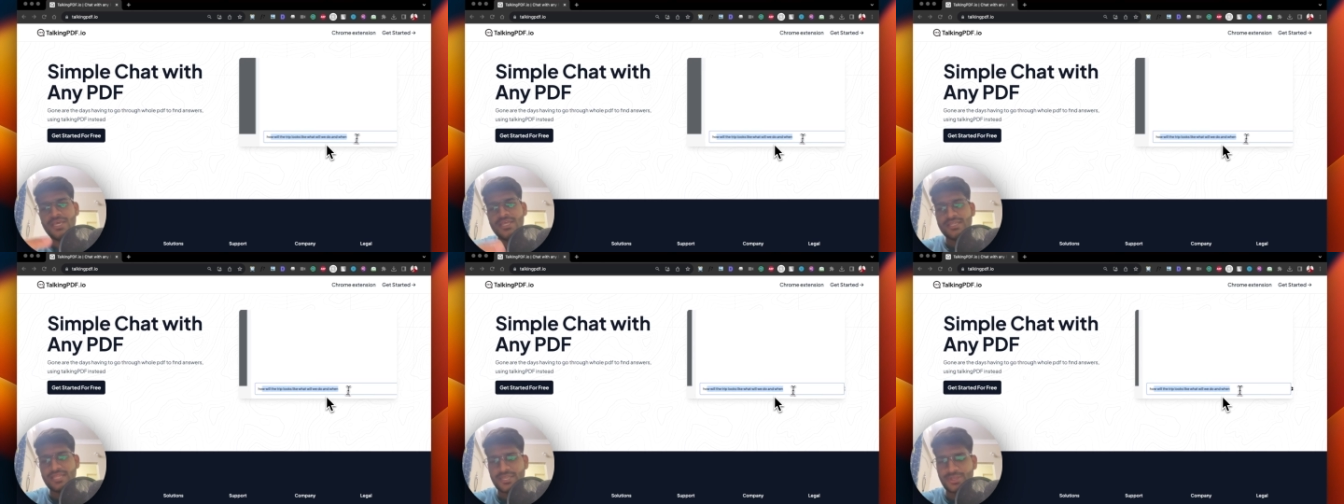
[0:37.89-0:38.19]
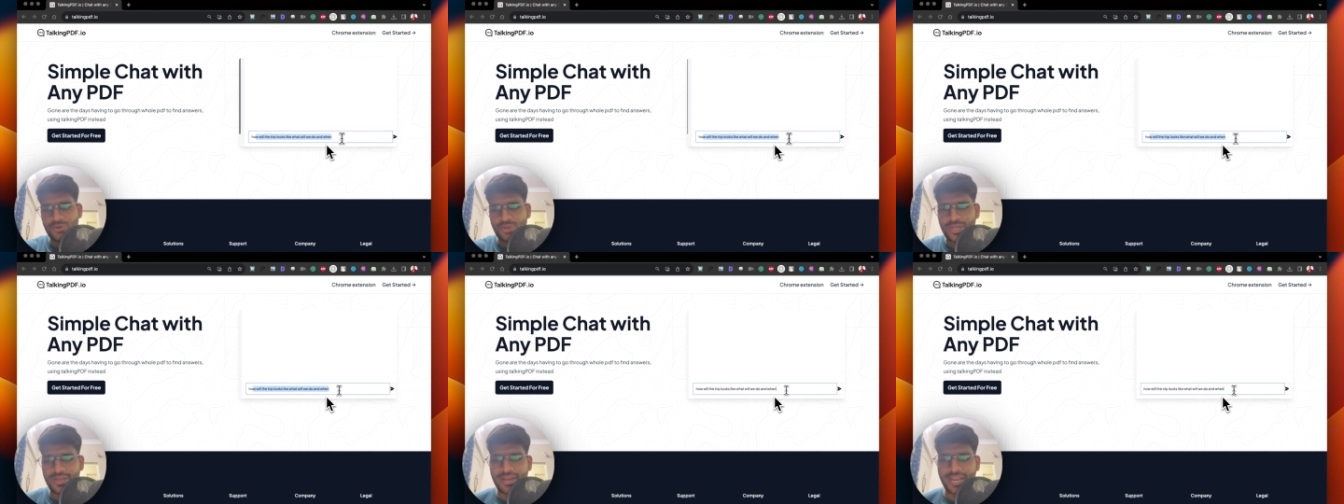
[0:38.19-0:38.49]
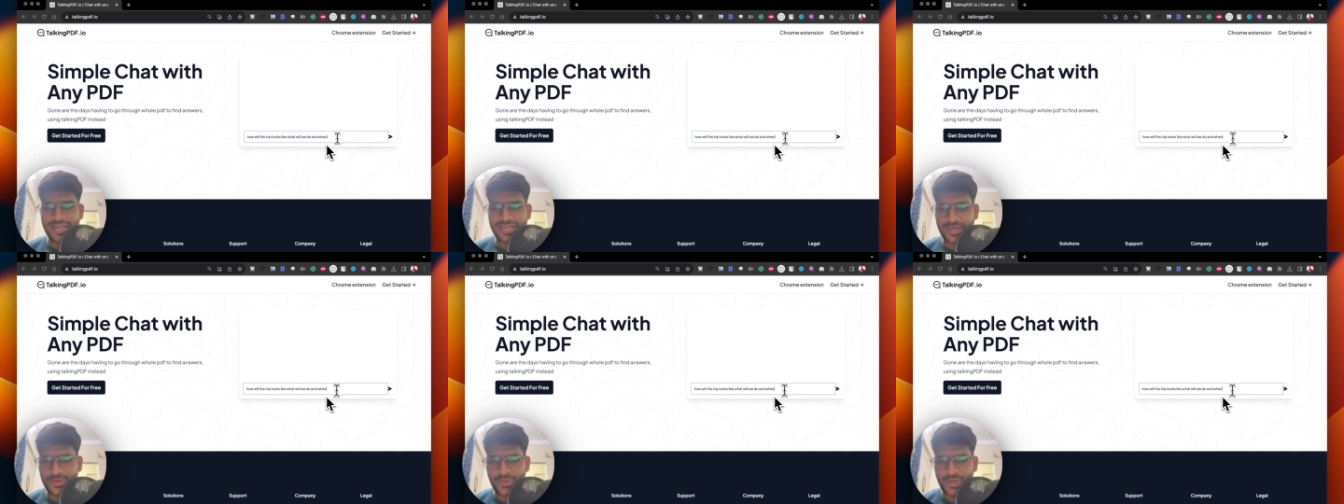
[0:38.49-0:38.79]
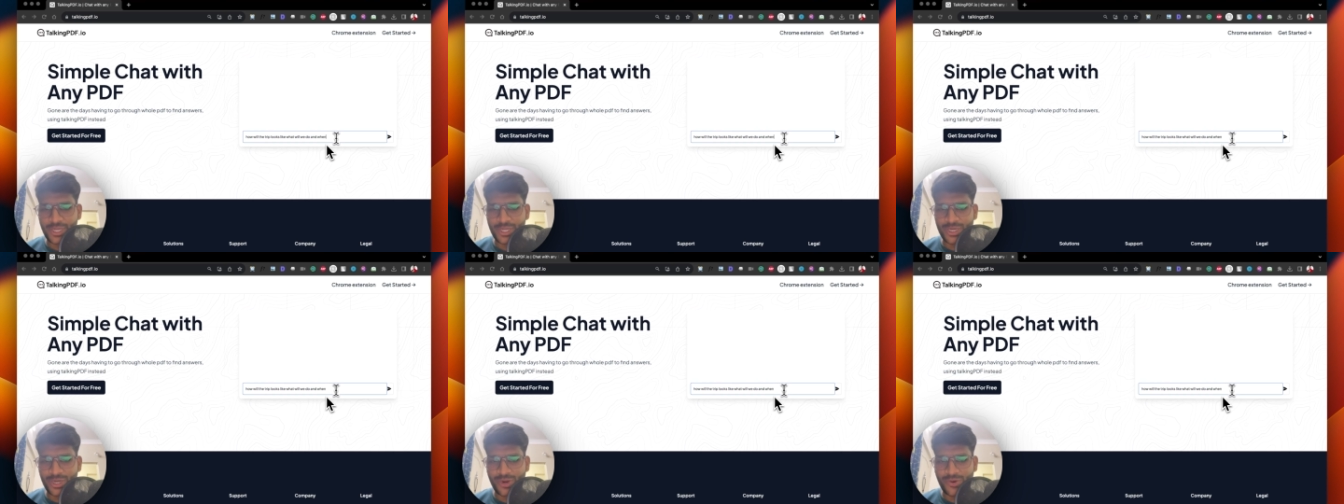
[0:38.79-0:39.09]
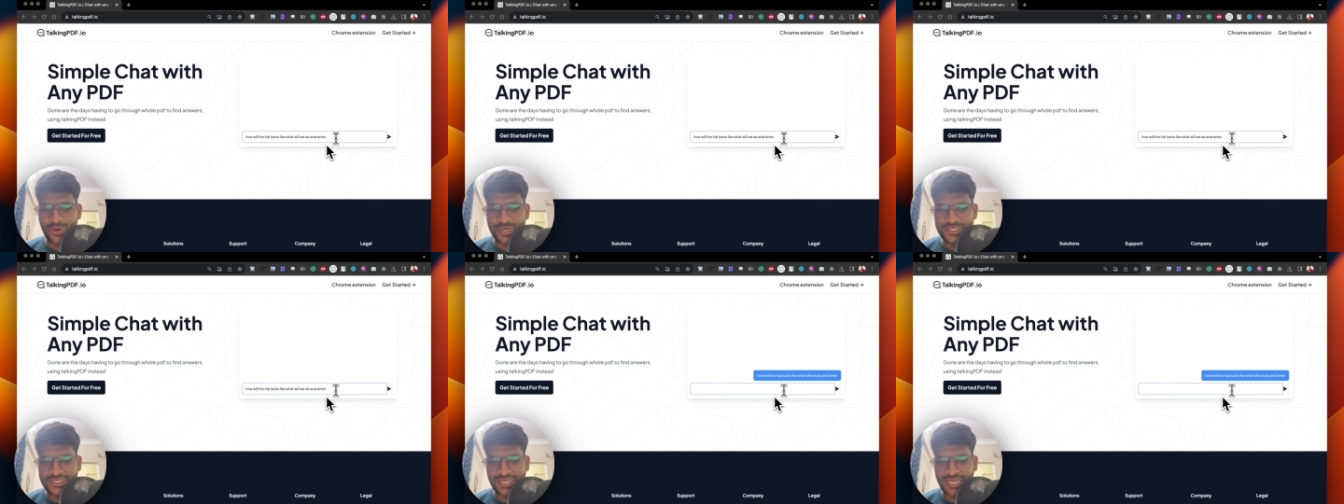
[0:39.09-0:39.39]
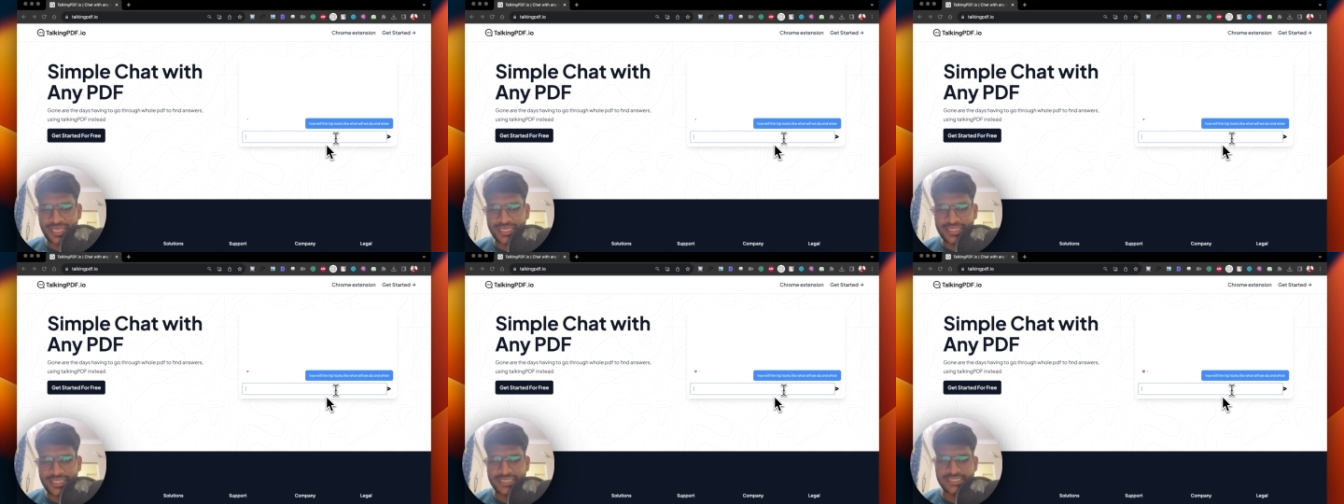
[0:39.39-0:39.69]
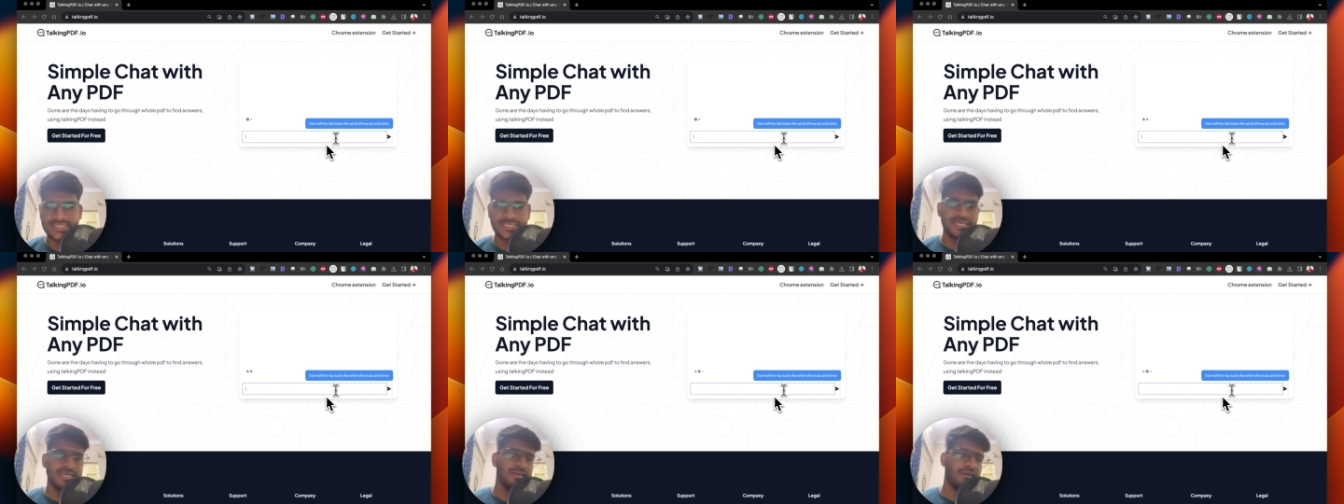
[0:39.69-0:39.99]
Then you can write a particular question like this